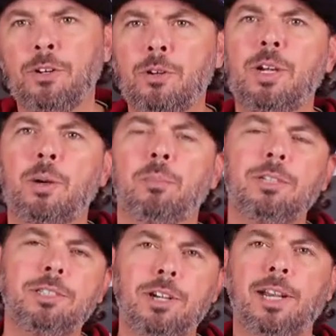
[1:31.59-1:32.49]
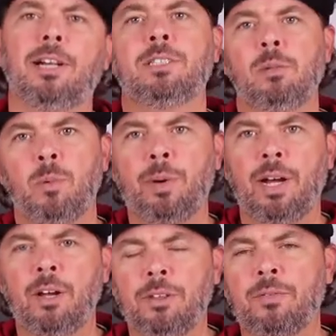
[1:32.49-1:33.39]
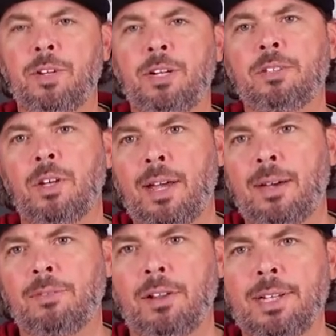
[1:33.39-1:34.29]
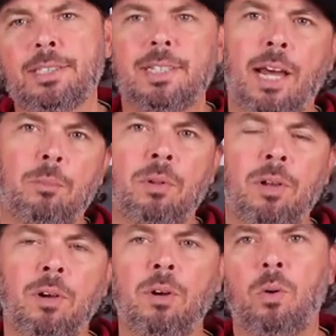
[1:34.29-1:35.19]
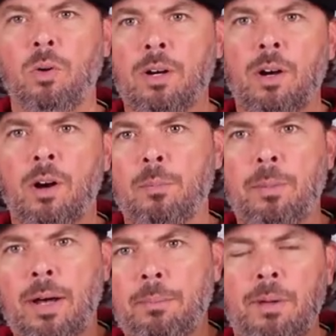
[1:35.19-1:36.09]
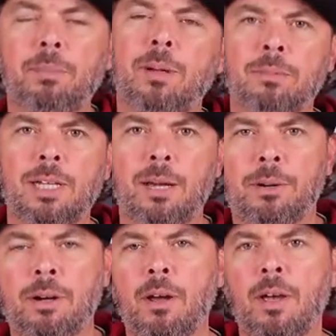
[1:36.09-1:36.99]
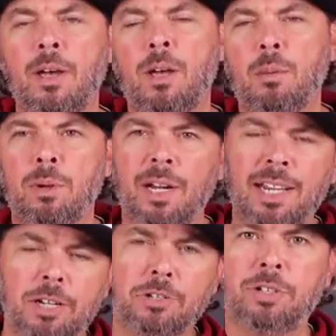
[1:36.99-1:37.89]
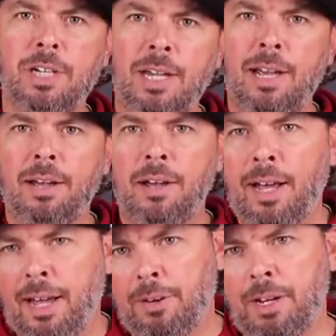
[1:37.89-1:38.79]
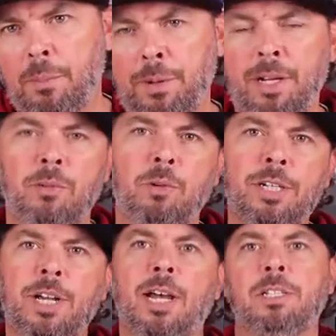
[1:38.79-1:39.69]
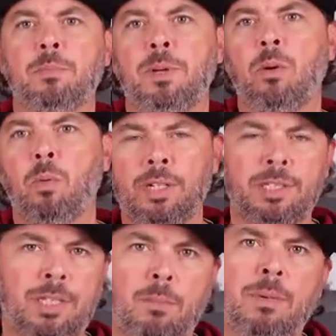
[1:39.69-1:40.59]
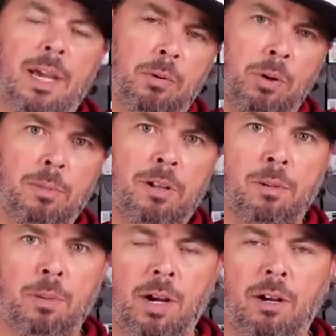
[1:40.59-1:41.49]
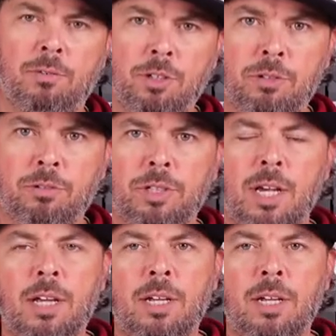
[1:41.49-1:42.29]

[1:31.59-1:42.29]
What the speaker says: you're new here, please check out some of my other videos. I'll have the links down below or a card pop up top here. But occasionally I have a company reach out to me and want to send me a replica pair of shoes.